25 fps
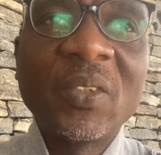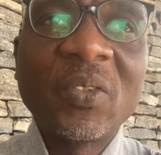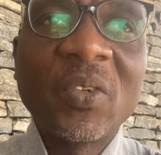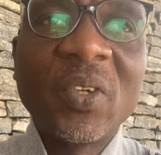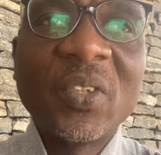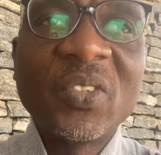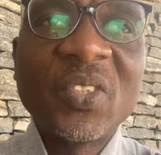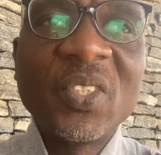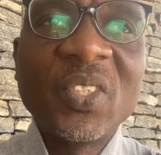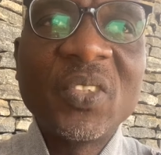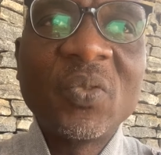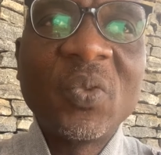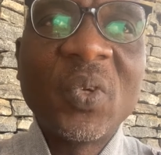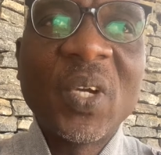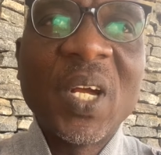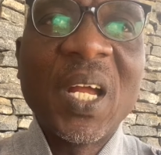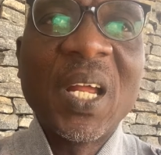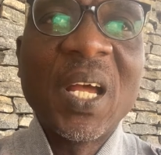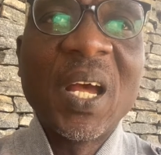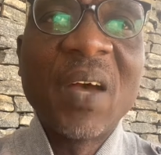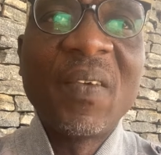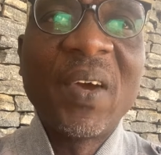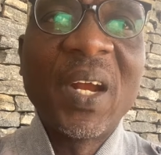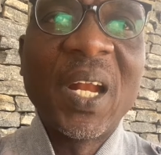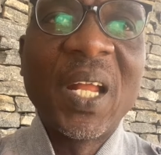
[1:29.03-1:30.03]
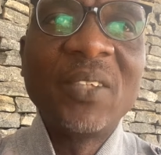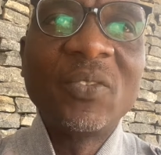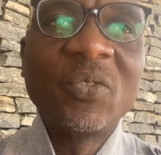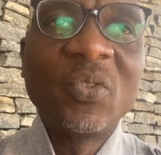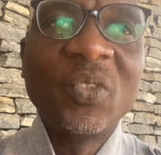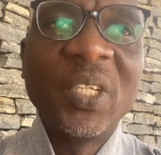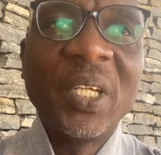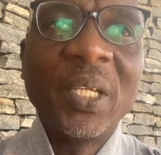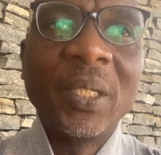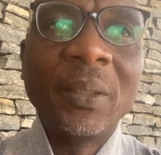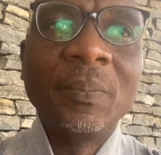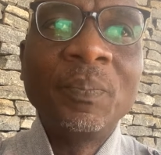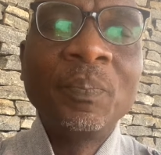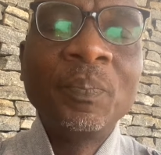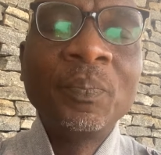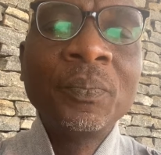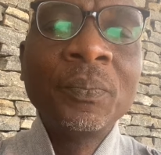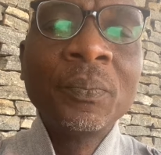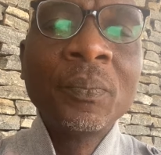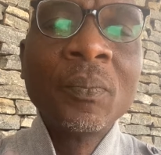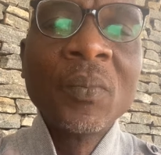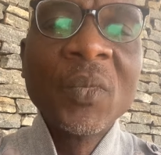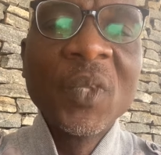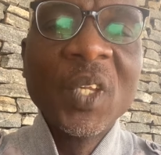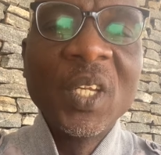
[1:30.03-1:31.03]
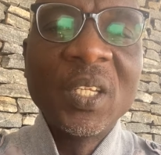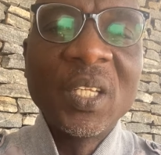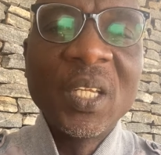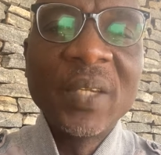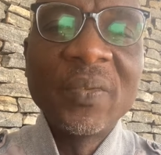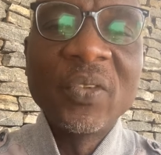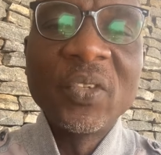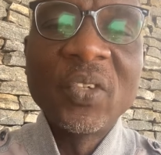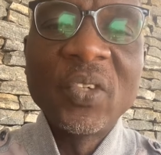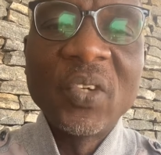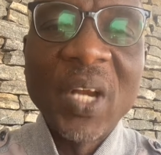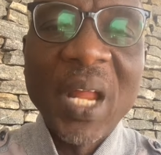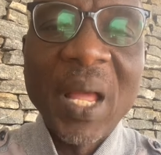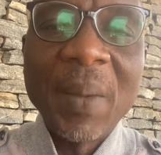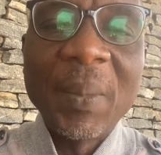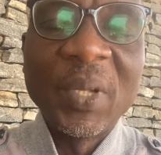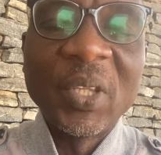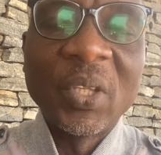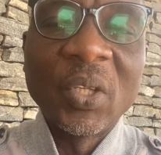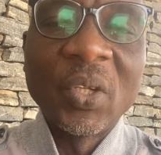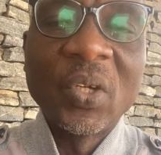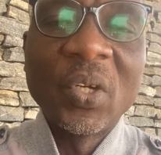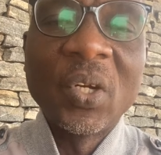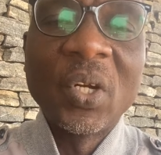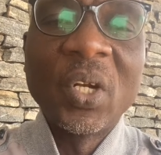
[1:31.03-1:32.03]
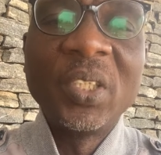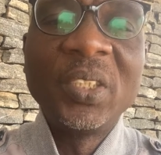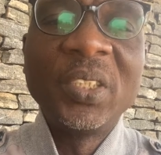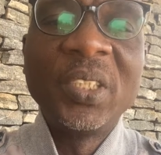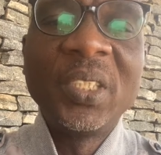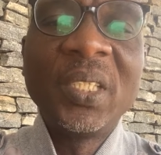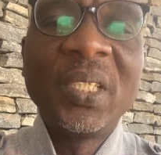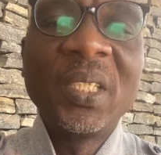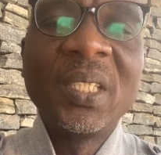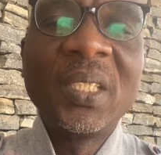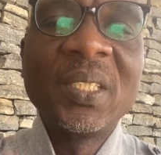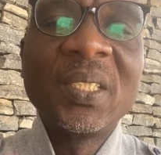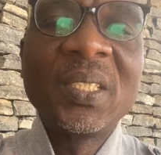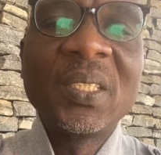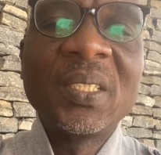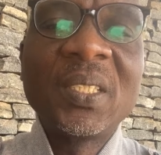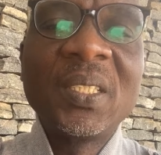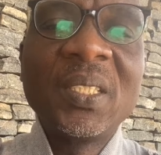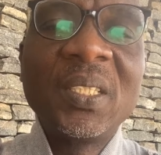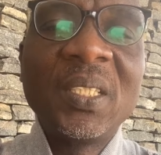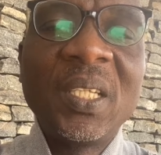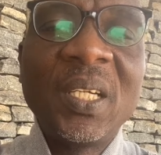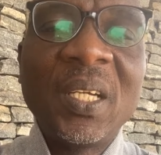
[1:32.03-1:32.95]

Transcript: courses you can have around today. Give you the right methodologies, the